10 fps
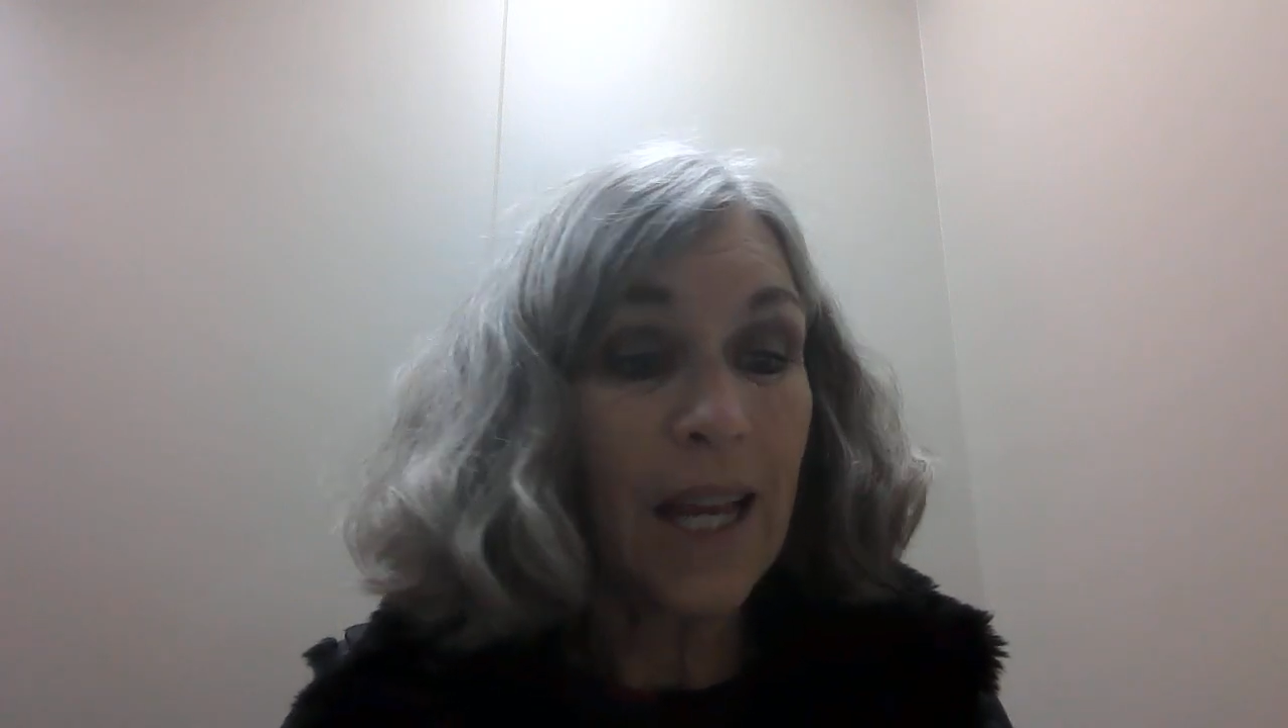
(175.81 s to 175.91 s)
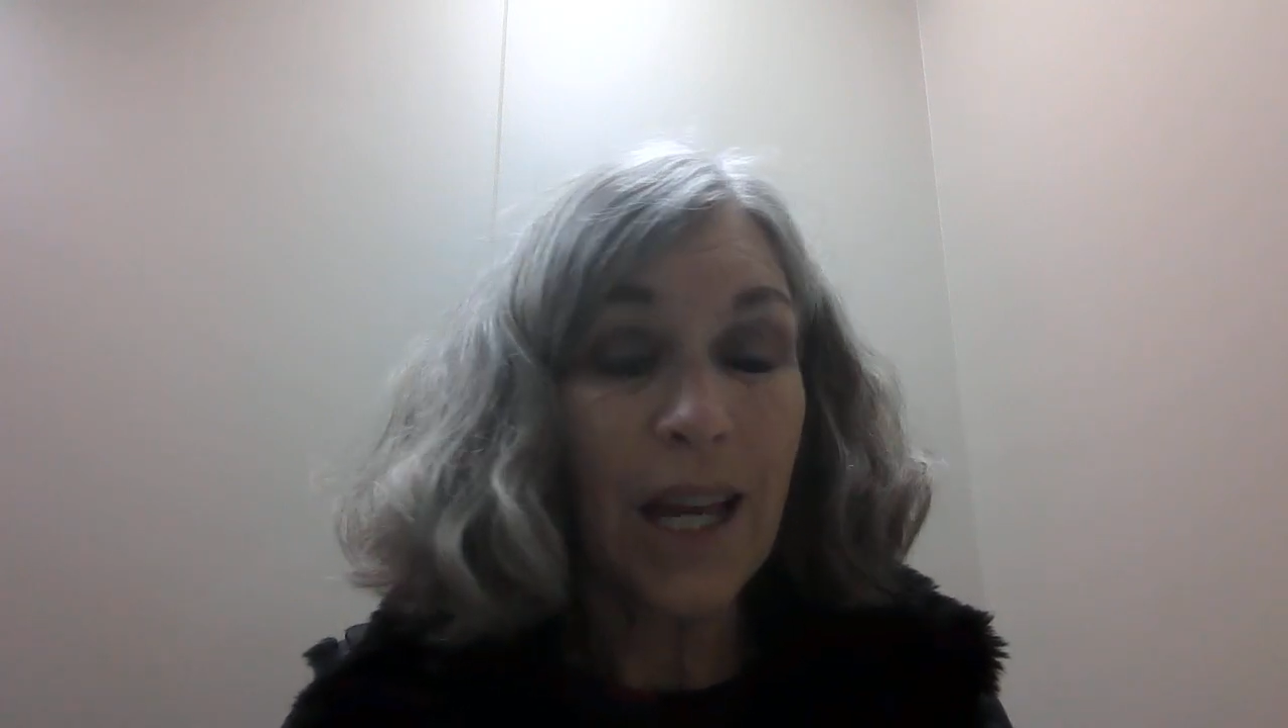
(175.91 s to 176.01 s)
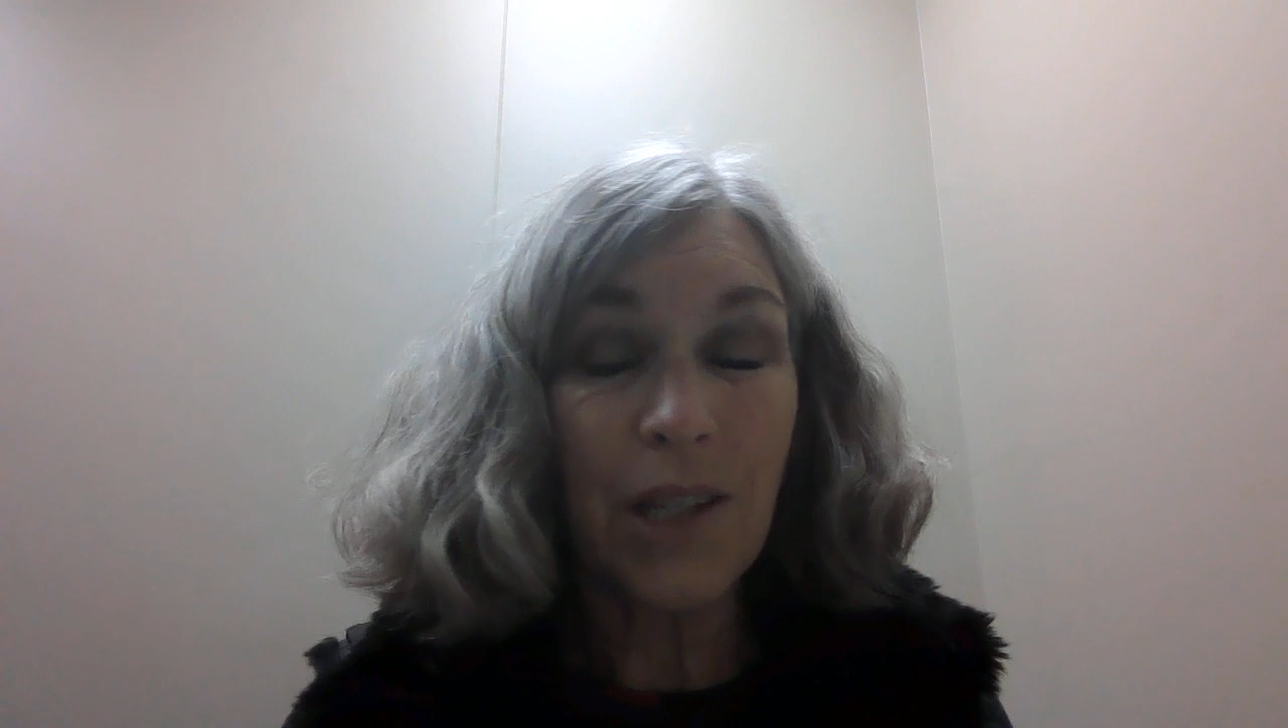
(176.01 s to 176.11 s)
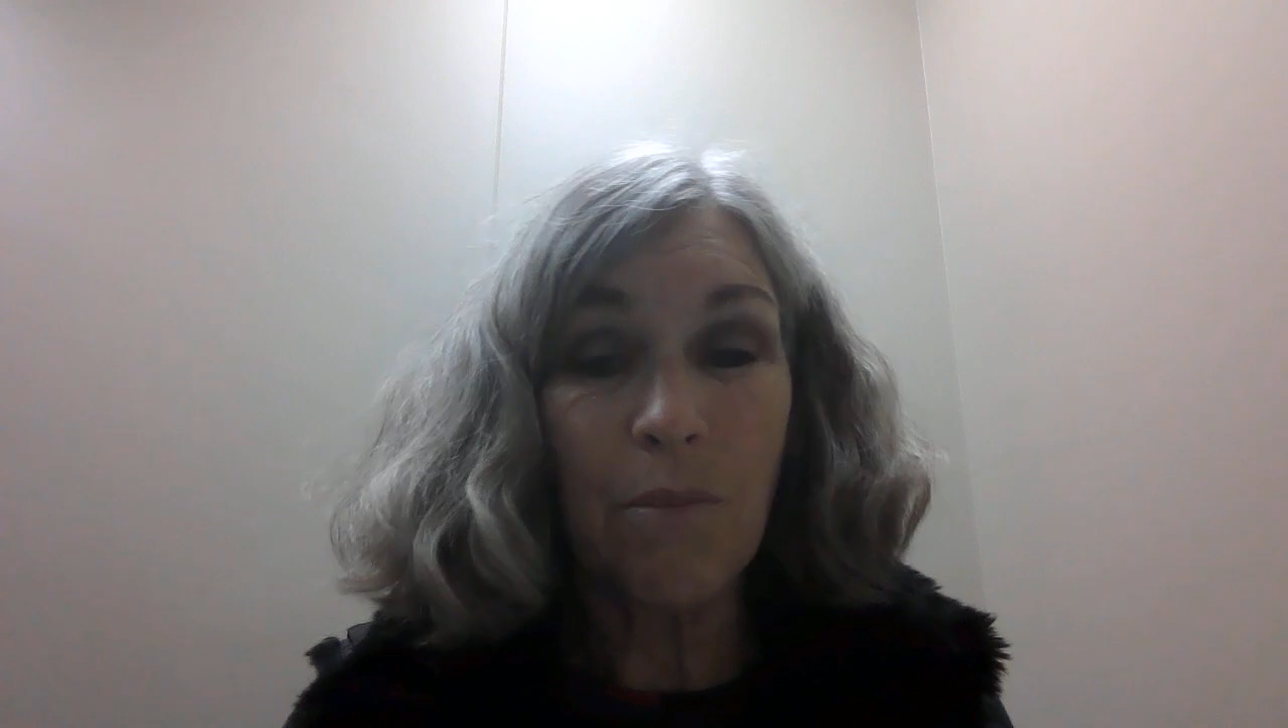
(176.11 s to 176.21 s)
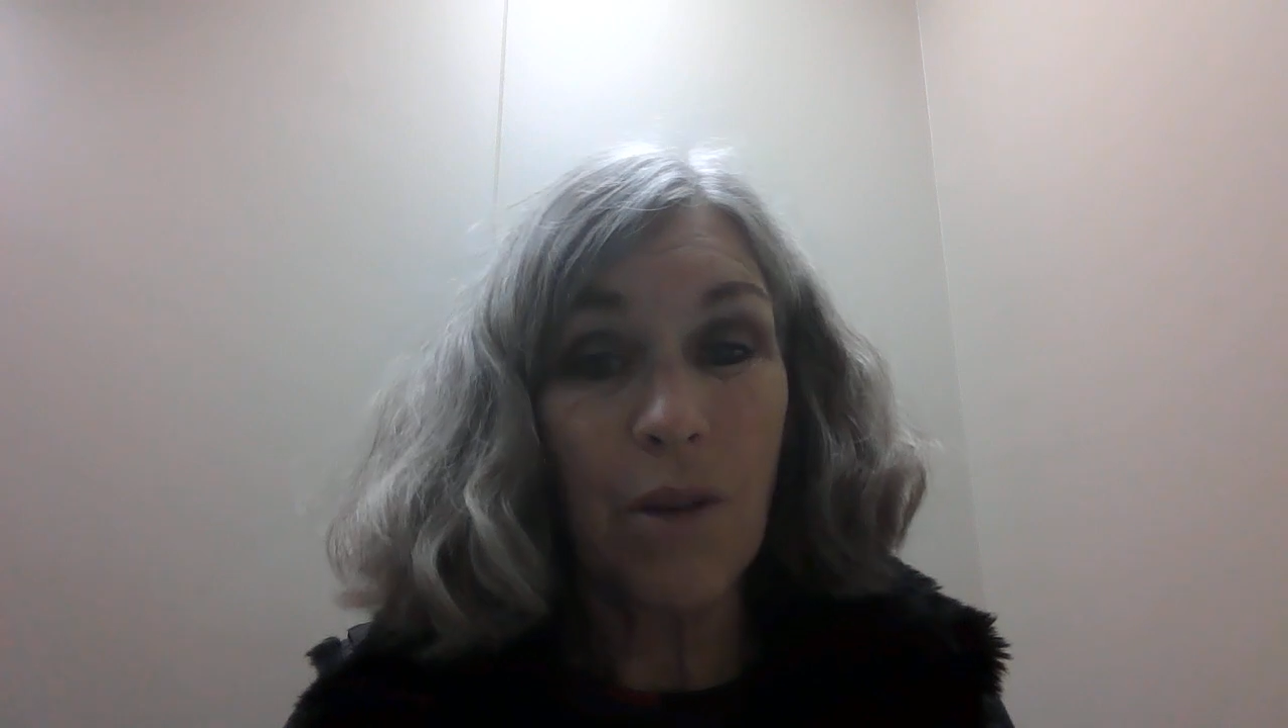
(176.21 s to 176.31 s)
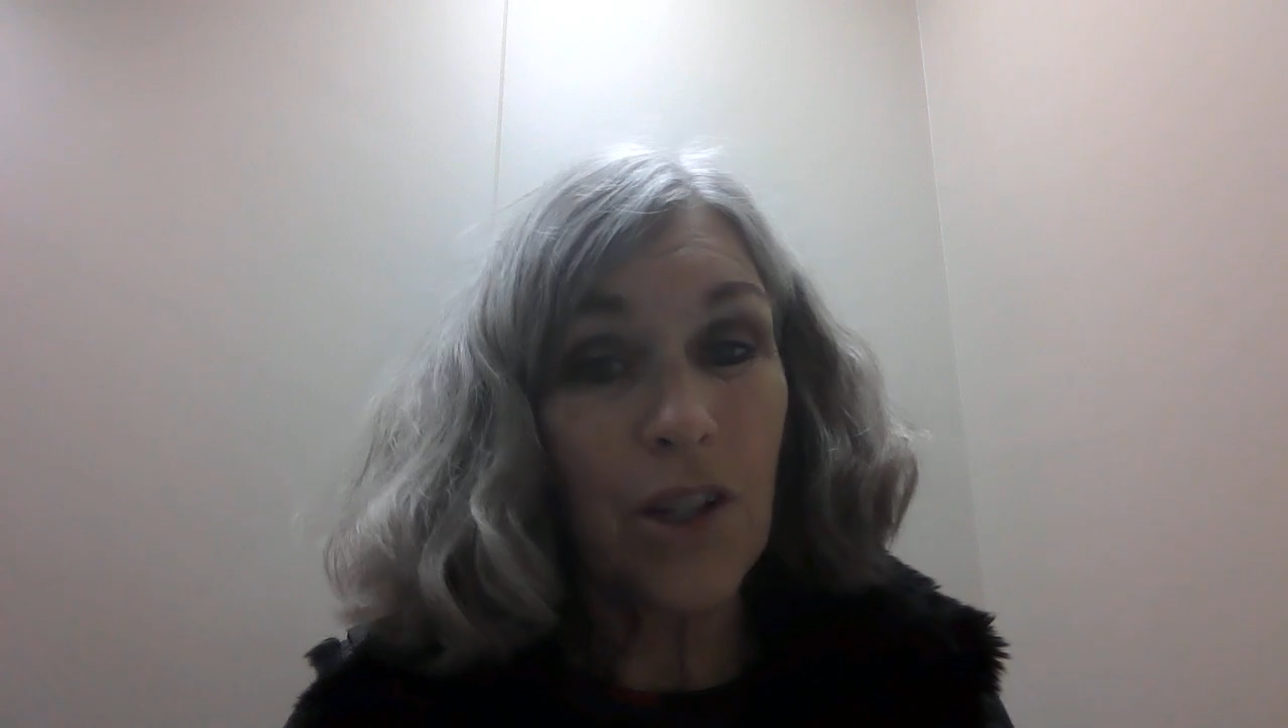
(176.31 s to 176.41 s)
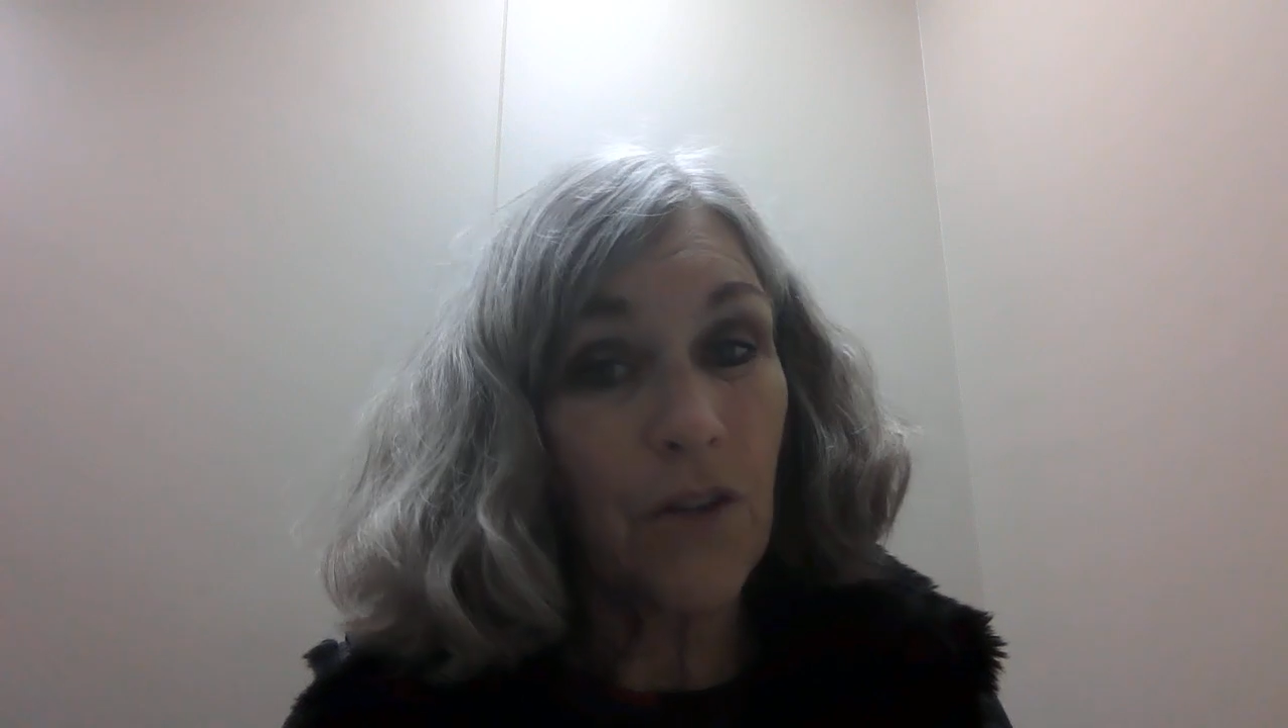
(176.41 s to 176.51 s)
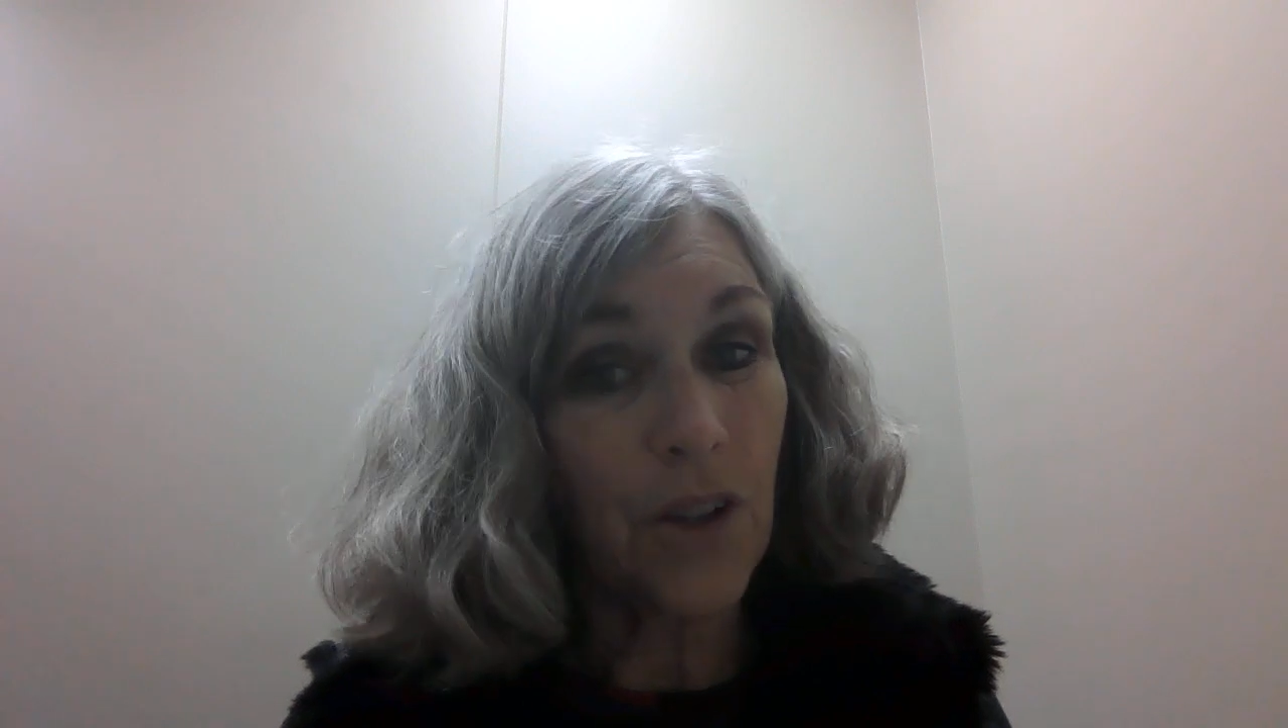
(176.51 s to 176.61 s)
hasn't much of